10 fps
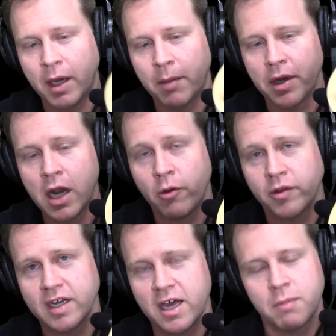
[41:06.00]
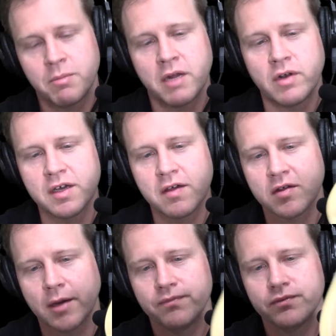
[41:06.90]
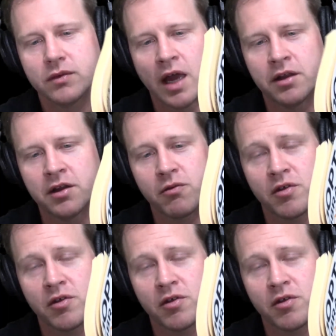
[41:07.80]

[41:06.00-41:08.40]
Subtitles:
but knowing that it hadn't been released yet. And this